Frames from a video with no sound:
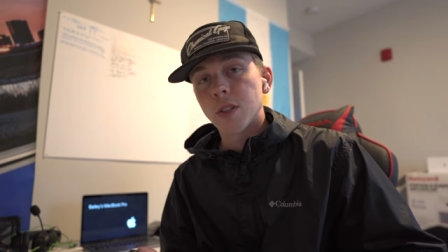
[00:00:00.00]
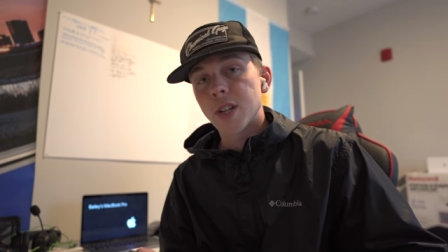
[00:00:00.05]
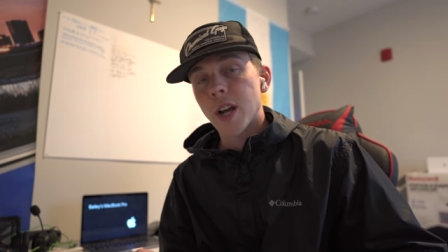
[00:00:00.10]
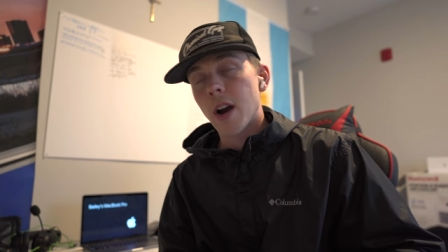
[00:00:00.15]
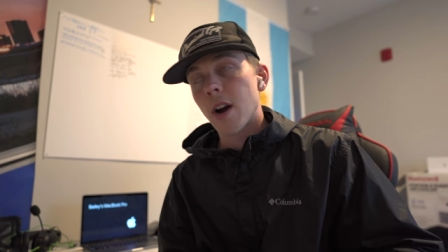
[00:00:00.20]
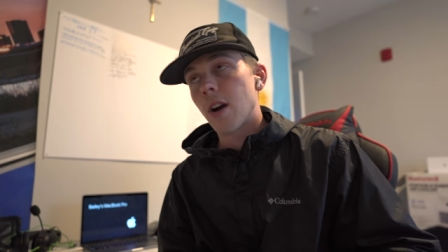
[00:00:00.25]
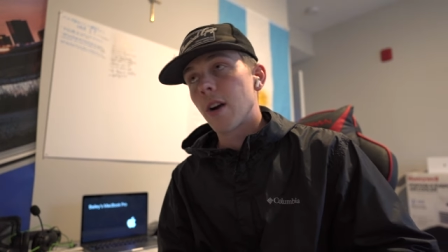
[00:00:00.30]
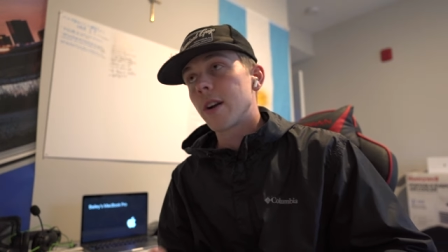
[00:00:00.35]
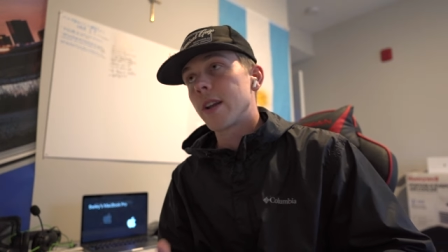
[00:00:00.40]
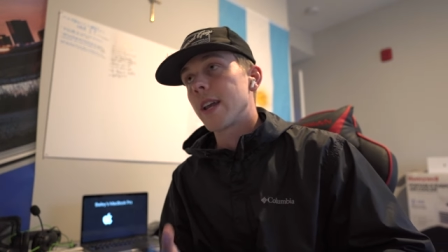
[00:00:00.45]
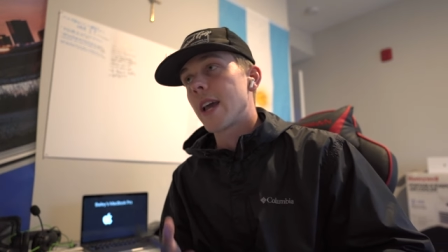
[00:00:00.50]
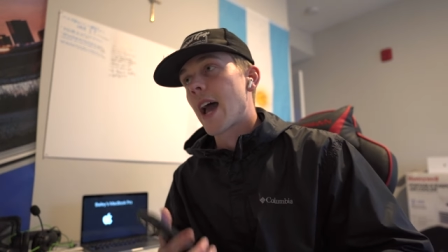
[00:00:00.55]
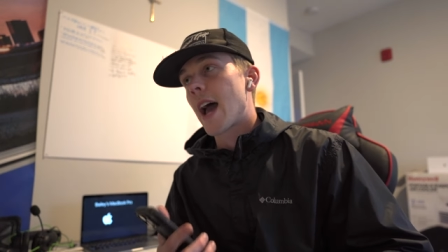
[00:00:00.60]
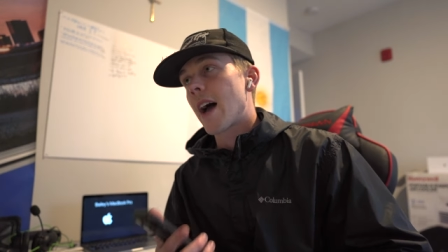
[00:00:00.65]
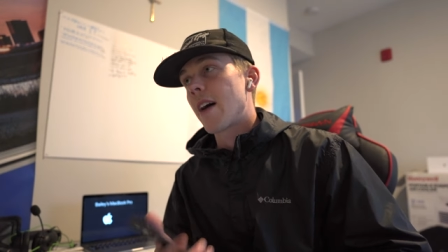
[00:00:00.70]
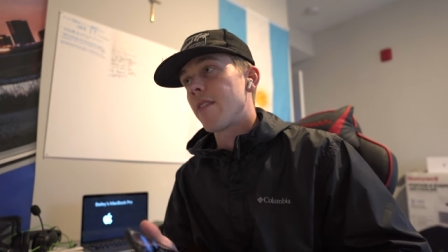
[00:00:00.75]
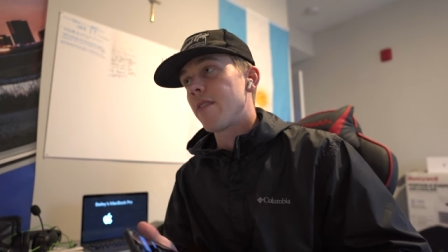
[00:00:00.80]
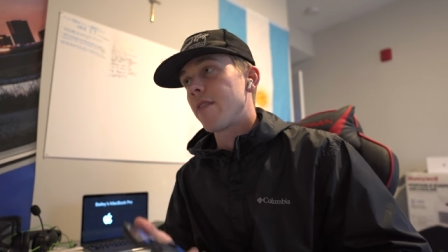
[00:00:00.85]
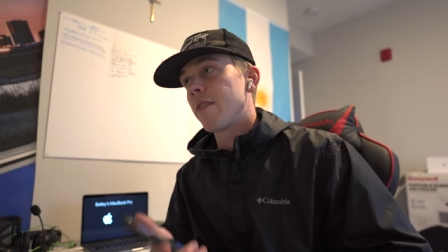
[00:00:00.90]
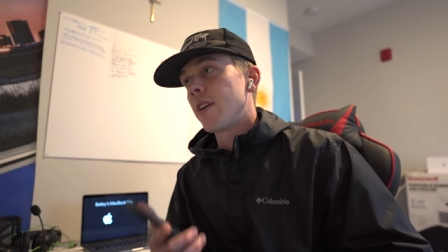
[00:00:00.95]
which I already
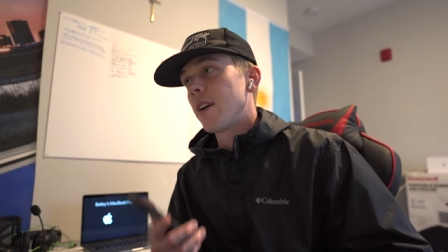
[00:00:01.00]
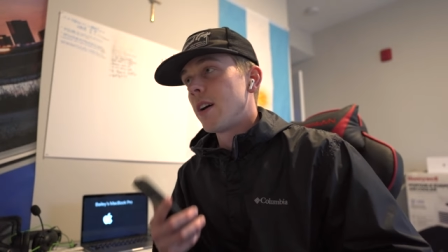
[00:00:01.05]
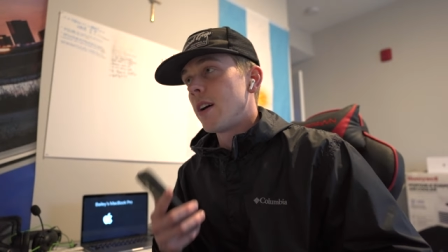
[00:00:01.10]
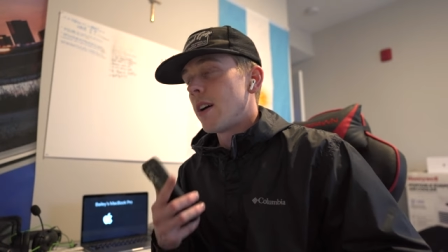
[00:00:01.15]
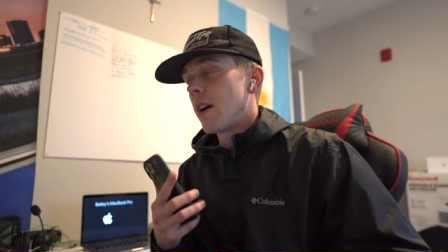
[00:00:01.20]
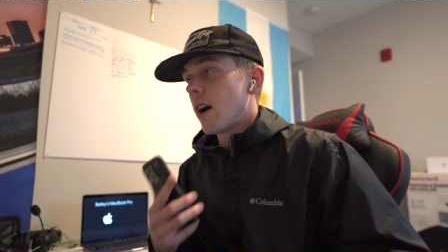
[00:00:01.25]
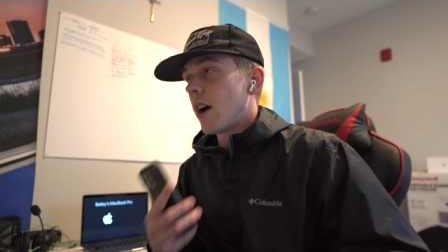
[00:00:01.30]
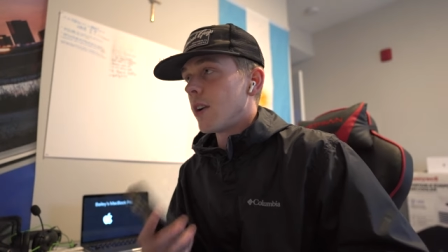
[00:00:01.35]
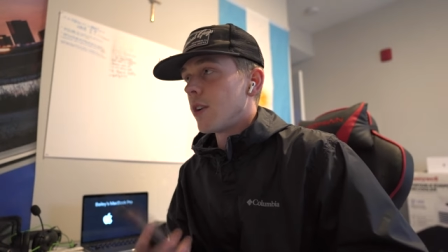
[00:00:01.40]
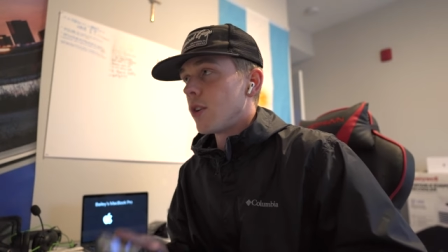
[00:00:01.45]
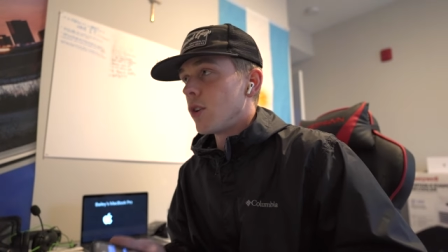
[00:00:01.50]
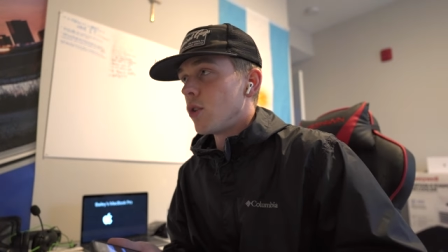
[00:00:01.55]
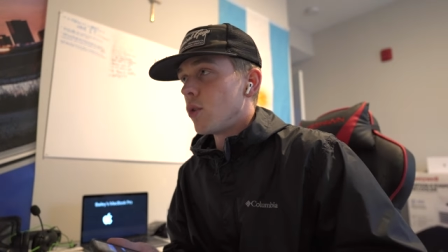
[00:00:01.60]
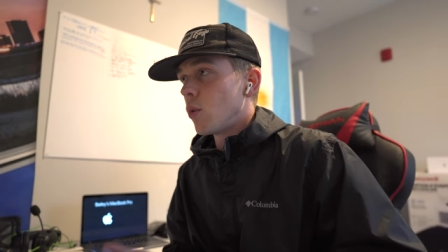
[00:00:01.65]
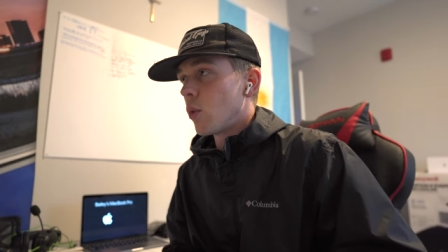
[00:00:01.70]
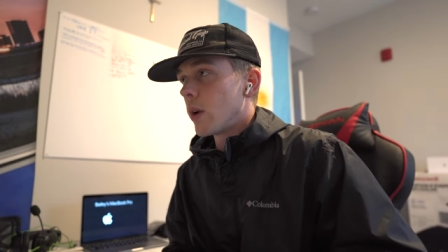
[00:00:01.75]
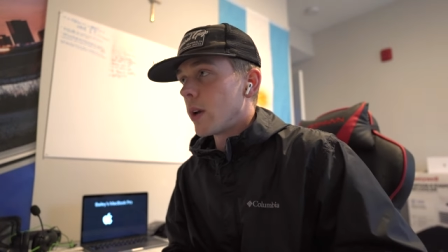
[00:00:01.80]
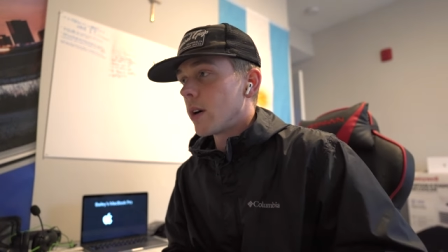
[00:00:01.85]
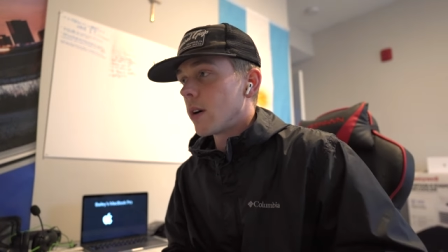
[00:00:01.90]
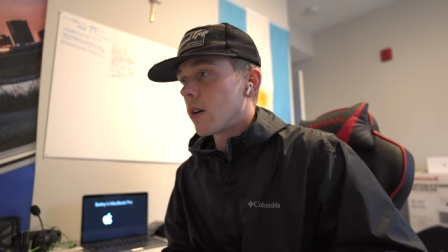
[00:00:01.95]
have a new
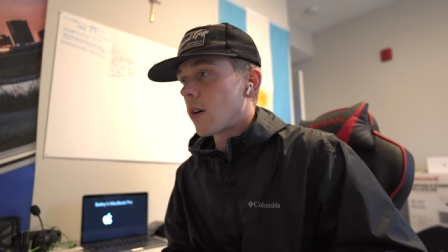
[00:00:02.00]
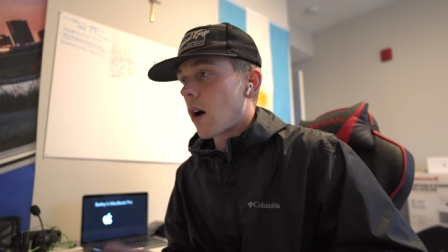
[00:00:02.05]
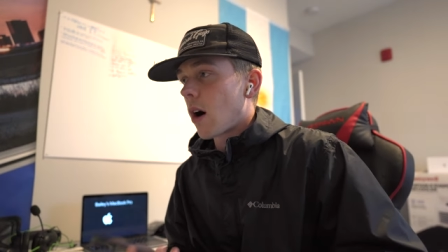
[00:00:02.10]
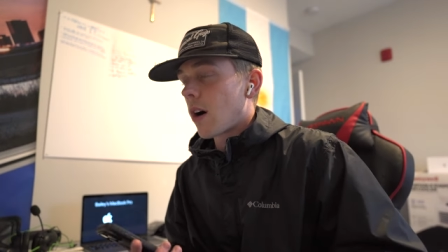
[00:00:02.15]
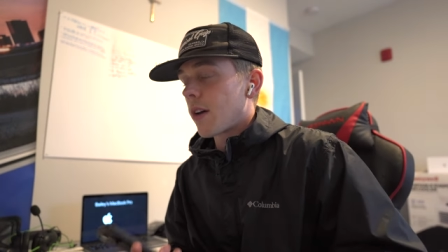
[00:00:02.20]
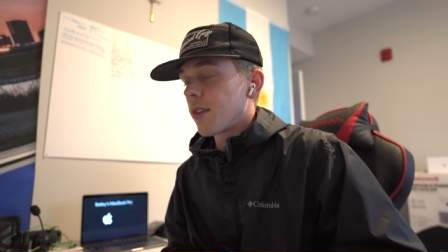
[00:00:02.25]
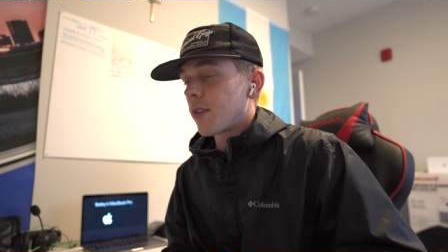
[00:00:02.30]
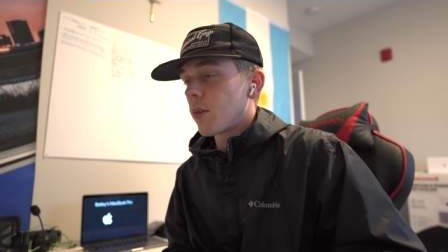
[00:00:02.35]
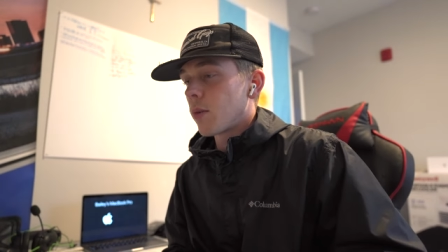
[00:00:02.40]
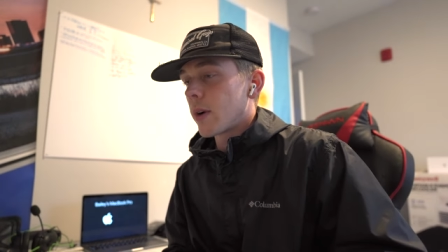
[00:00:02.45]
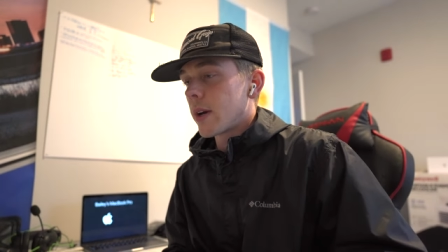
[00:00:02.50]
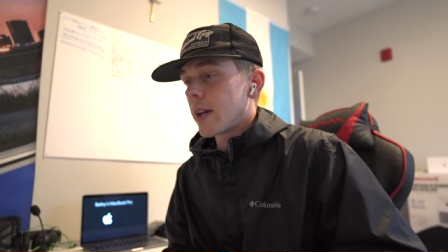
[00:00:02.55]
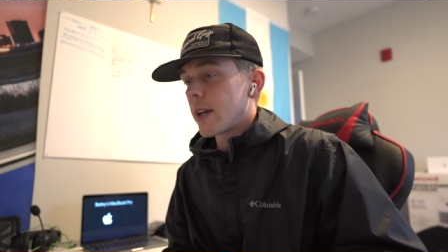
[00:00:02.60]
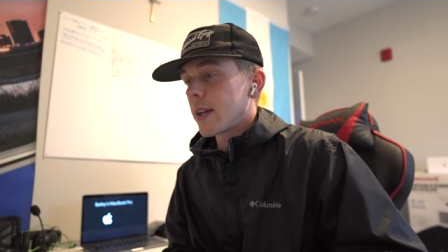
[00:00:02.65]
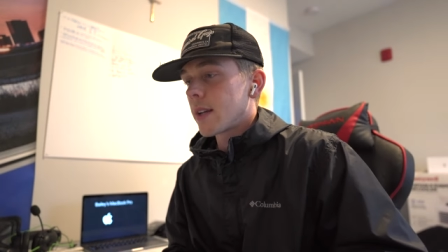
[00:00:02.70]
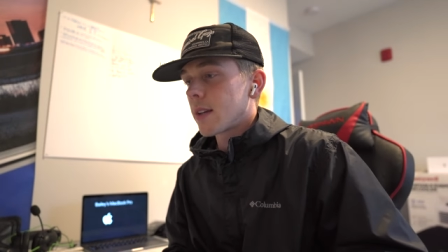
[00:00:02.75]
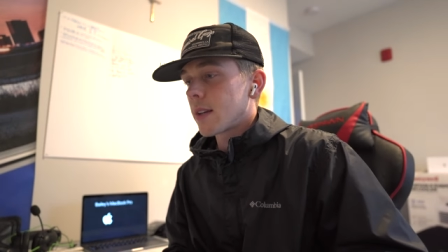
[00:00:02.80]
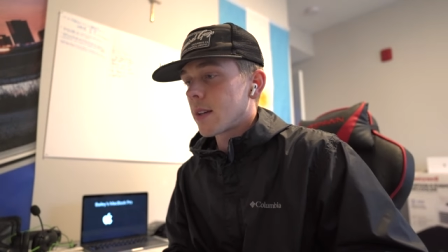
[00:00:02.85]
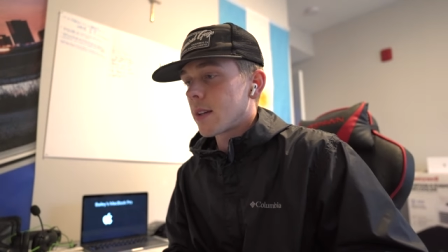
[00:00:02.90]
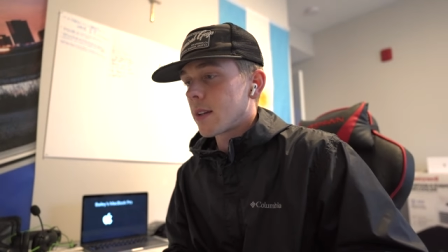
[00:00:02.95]
wheel on the
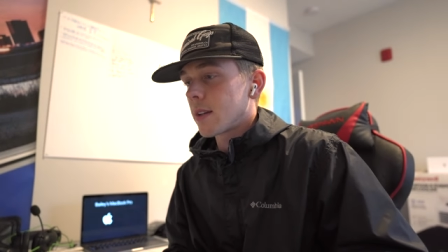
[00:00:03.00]
way.